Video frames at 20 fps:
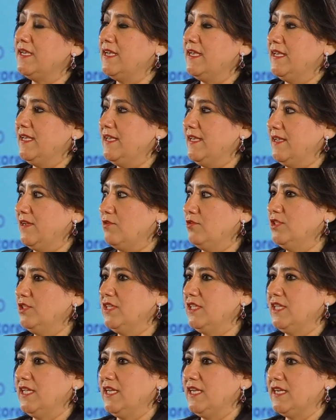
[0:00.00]
um, you
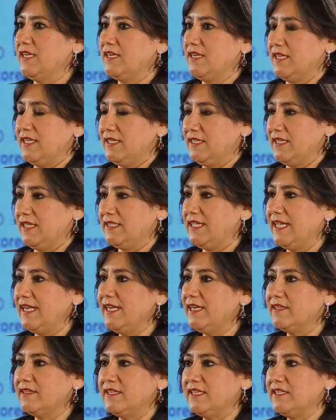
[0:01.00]
could just
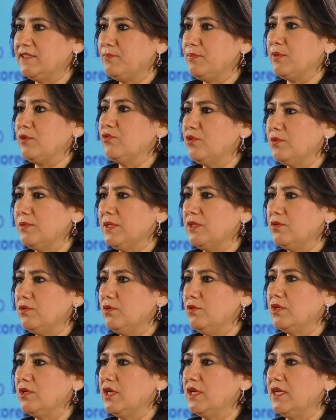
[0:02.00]
but
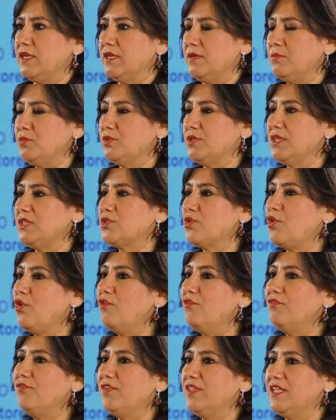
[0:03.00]
but
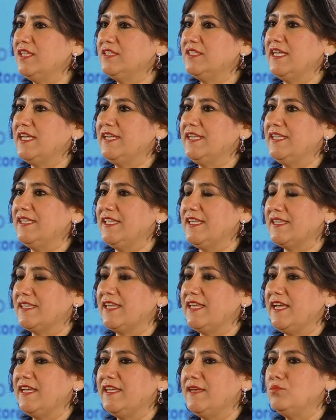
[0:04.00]
what's most important is
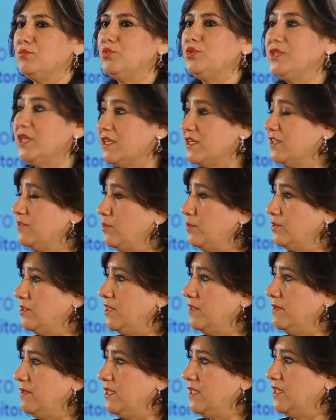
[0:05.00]

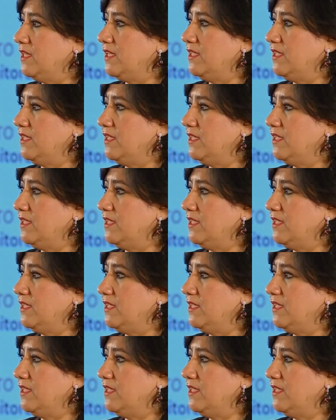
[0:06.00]
confidentiality